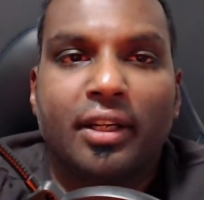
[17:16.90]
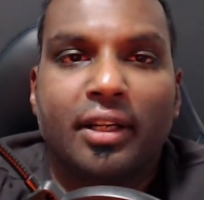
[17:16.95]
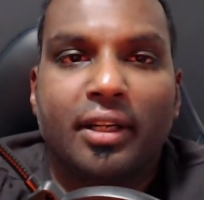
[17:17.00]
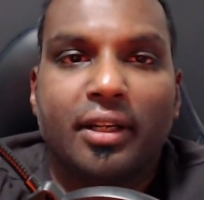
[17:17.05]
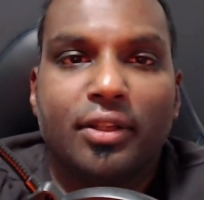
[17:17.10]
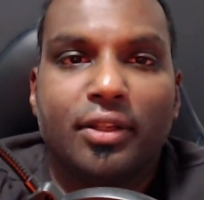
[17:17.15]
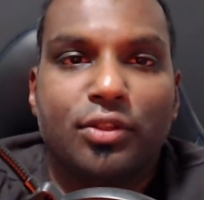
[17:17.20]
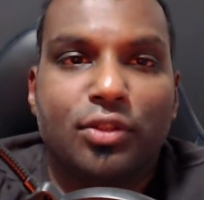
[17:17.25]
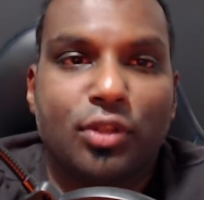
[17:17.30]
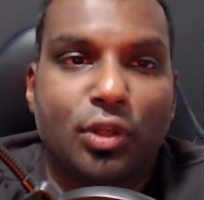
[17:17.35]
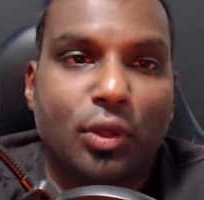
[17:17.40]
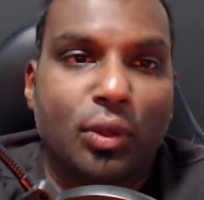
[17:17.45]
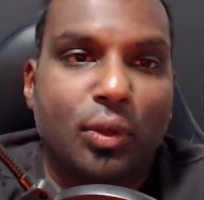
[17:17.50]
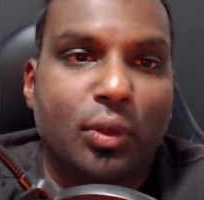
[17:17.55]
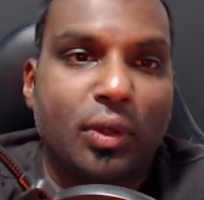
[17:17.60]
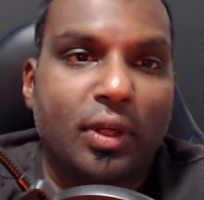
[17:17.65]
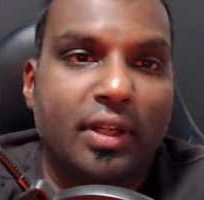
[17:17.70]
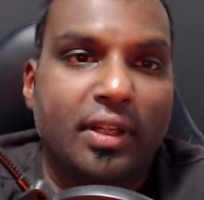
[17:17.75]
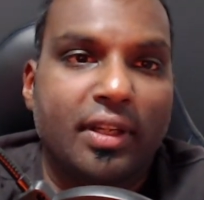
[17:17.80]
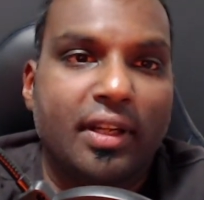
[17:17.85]
So
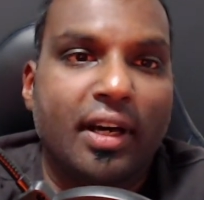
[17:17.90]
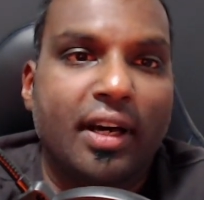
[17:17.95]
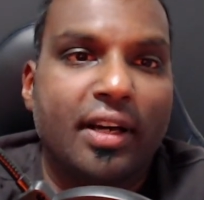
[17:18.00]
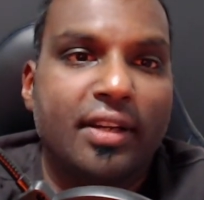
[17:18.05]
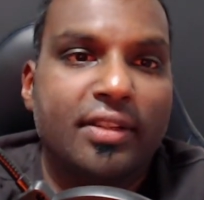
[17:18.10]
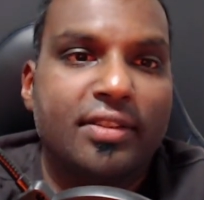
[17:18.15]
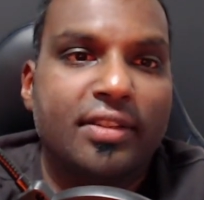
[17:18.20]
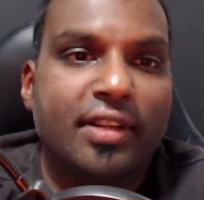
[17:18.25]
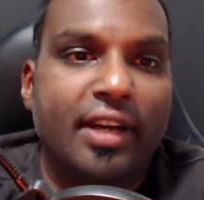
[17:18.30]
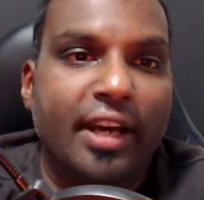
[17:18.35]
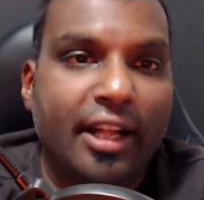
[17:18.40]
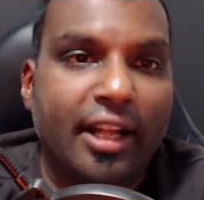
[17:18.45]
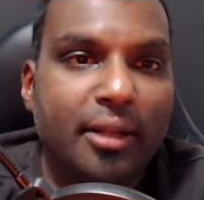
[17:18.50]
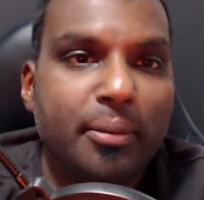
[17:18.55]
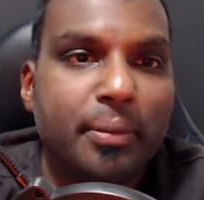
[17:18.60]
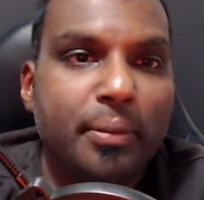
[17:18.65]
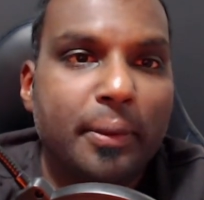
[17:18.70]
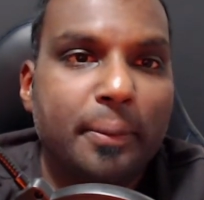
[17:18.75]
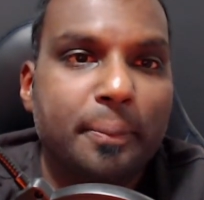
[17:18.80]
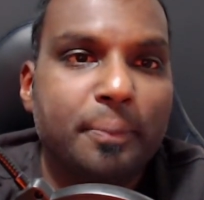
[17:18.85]
it does
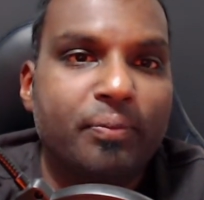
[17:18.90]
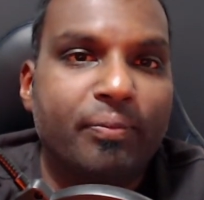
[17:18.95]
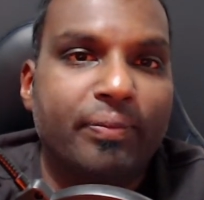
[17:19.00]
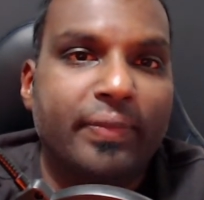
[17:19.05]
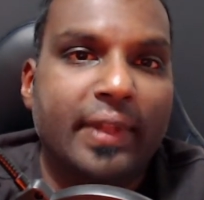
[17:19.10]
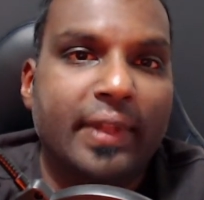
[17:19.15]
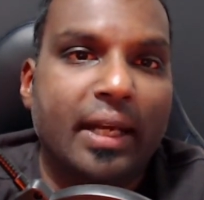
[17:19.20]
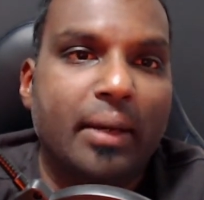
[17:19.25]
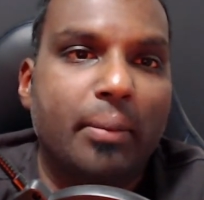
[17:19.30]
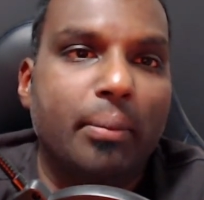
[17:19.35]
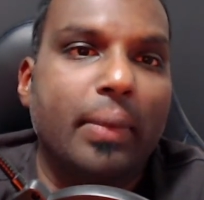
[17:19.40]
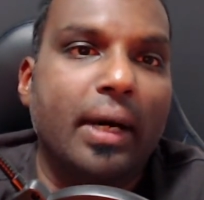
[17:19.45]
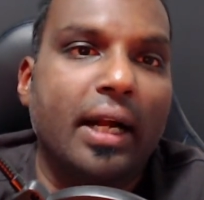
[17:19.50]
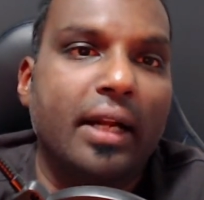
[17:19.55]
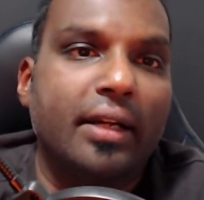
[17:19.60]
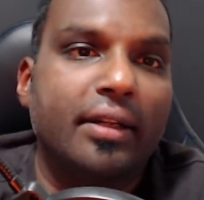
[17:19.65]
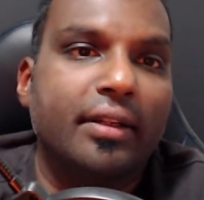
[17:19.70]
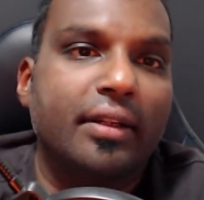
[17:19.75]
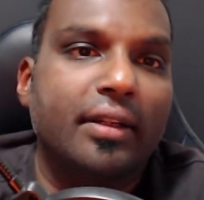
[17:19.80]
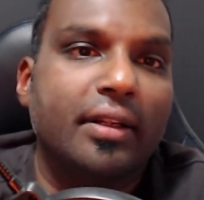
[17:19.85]
help,
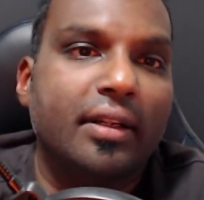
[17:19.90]
but